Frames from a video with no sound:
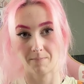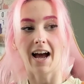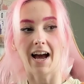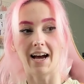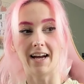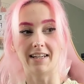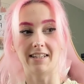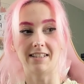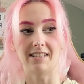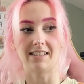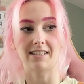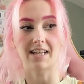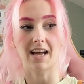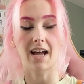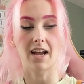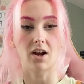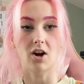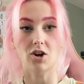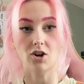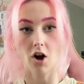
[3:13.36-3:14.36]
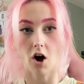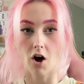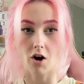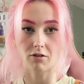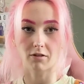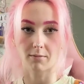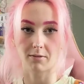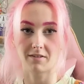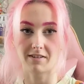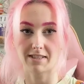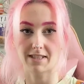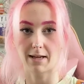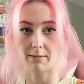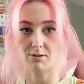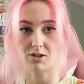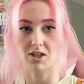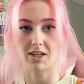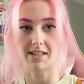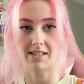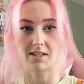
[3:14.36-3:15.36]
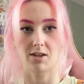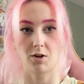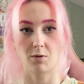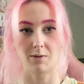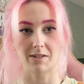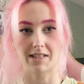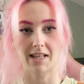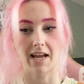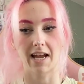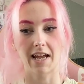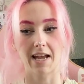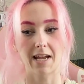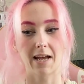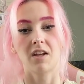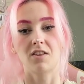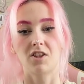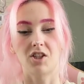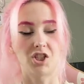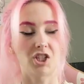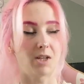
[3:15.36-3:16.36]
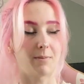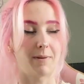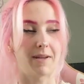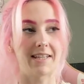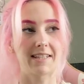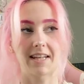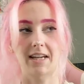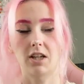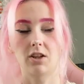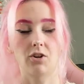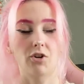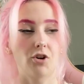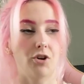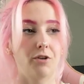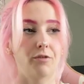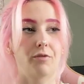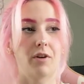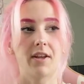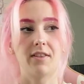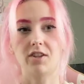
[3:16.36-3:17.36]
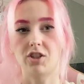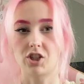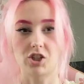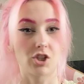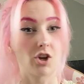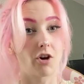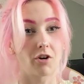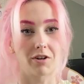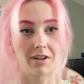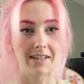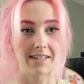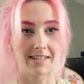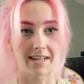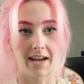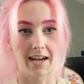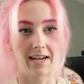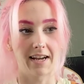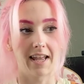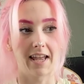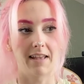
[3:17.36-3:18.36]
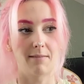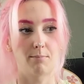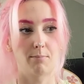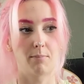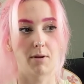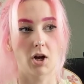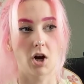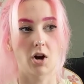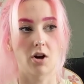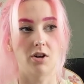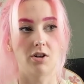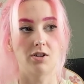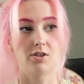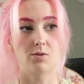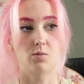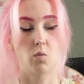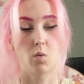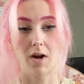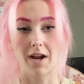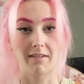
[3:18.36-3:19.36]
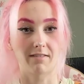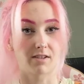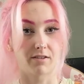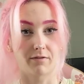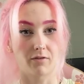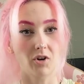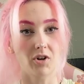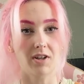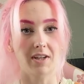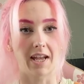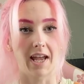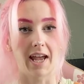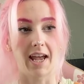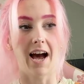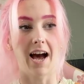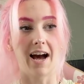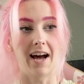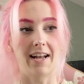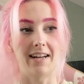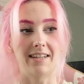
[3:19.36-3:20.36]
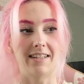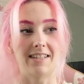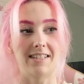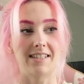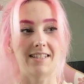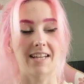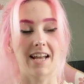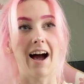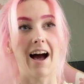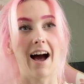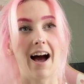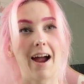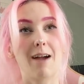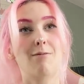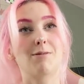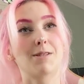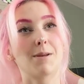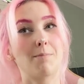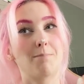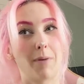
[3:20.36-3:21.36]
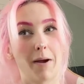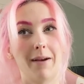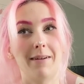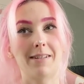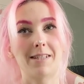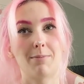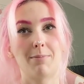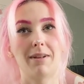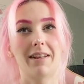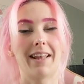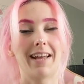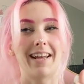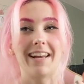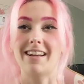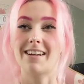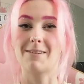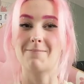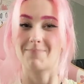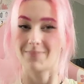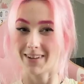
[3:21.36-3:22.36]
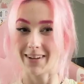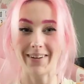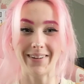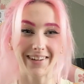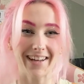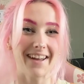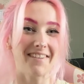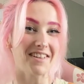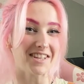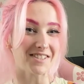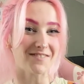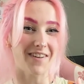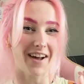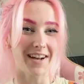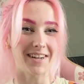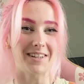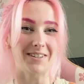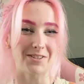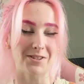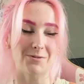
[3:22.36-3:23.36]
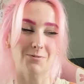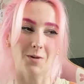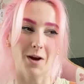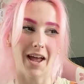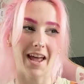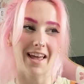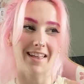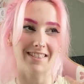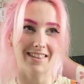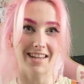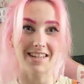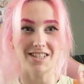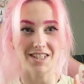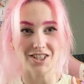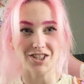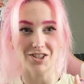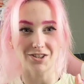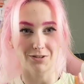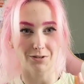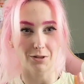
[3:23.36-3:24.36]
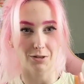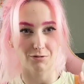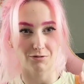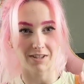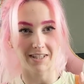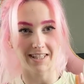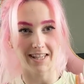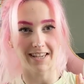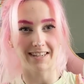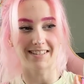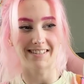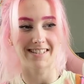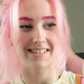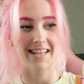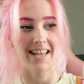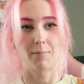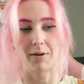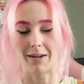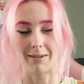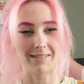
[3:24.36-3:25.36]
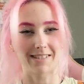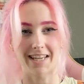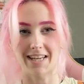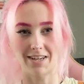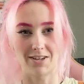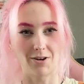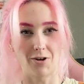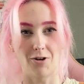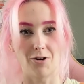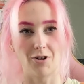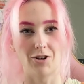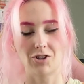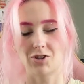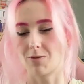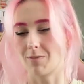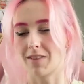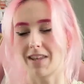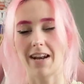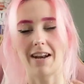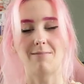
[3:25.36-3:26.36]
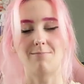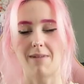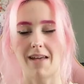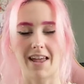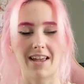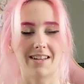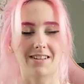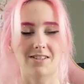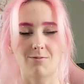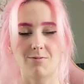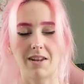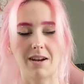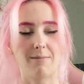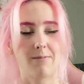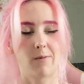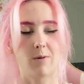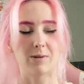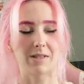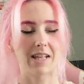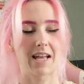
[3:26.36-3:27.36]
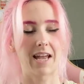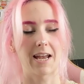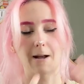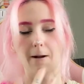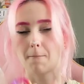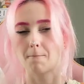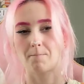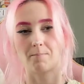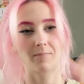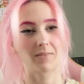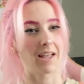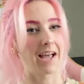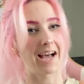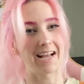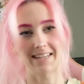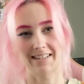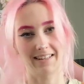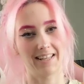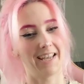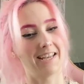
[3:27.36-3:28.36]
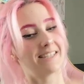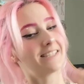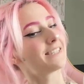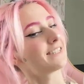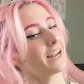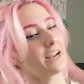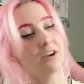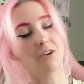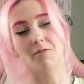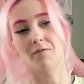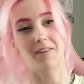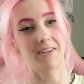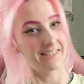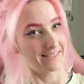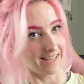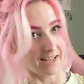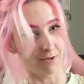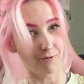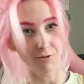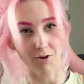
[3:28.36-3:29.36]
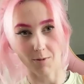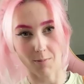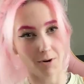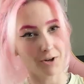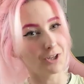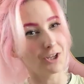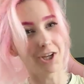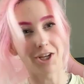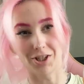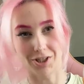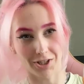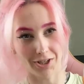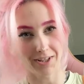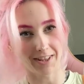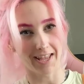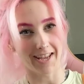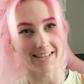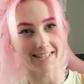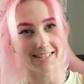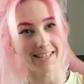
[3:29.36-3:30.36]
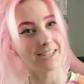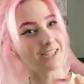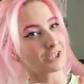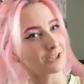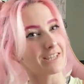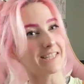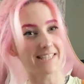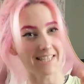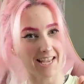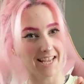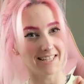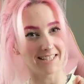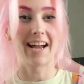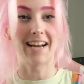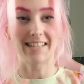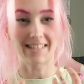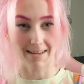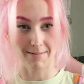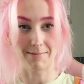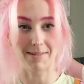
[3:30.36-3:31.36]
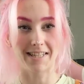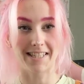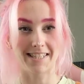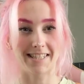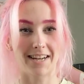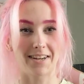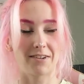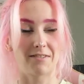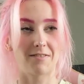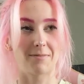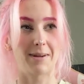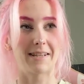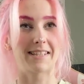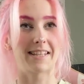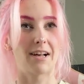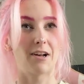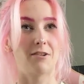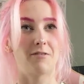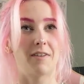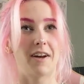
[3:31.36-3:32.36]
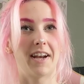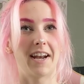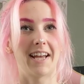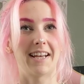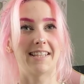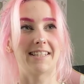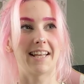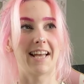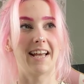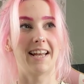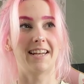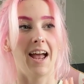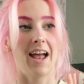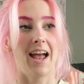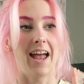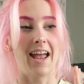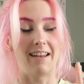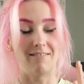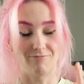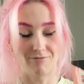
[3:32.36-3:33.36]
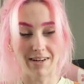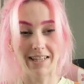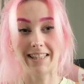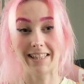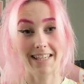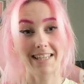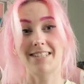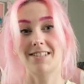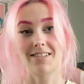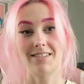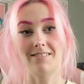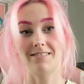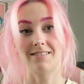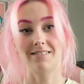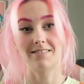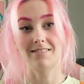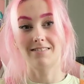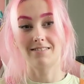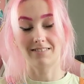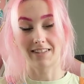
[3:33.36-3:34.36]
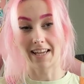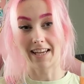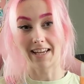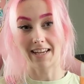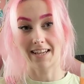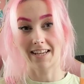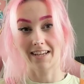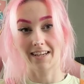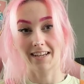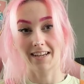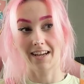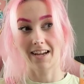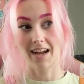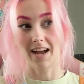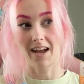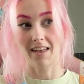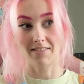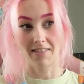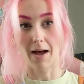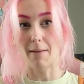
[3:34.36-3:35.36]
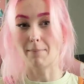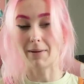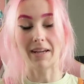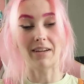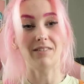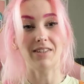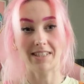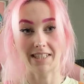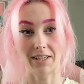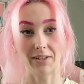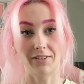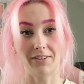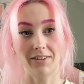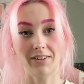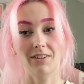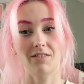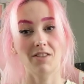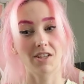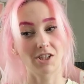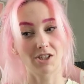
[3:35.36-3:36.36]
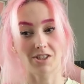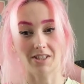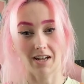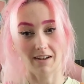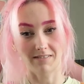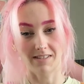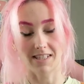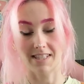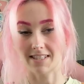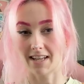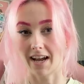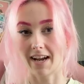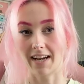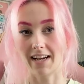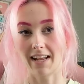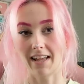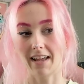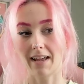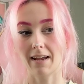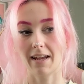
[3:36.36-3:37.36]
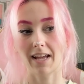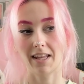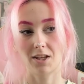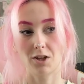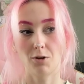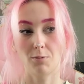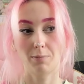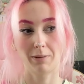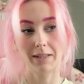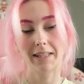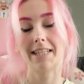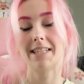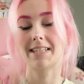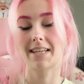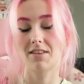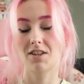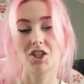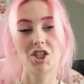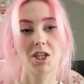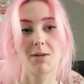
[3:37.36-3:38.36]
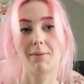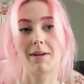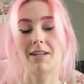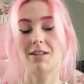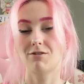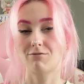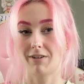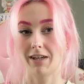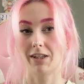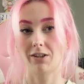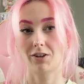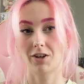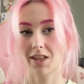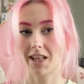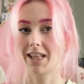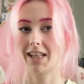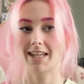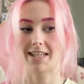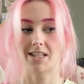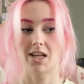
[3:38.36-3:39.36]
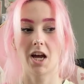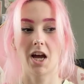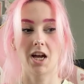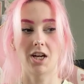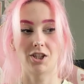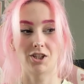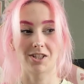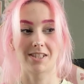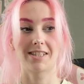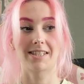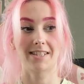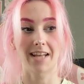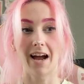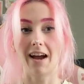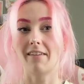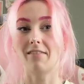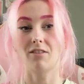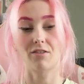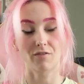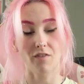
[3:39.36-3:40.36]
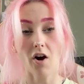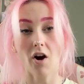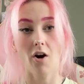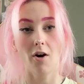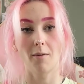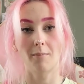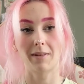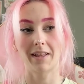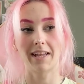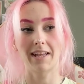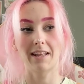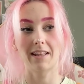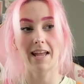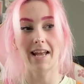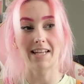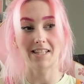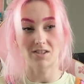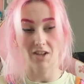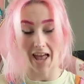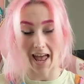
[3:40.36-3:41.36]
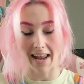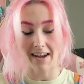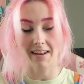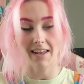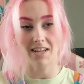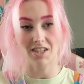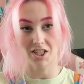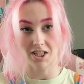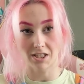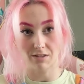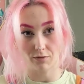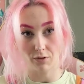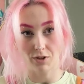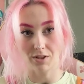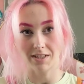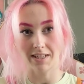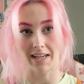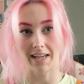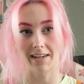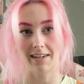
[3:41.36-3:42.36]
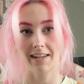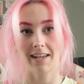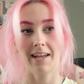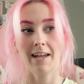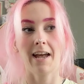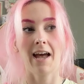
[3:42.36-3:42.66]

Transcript: And I got a call from the receptionist who was like, the GP's had a look over it and they're just not gonna sign it because we have to fund it. And I was about to be like, okay, that's fine, I'll just wait the additional 3 years. But I was like, no, something in me was like, Adelaide, stand up for yourself. Come on, you can do this. And so I did. I attempted to stand up for myself and I said, it really isn't like that big of a deal. They just have to sign it. Can you please get the GP to relook at the letter and just sign the form? Like, it's NHS funded.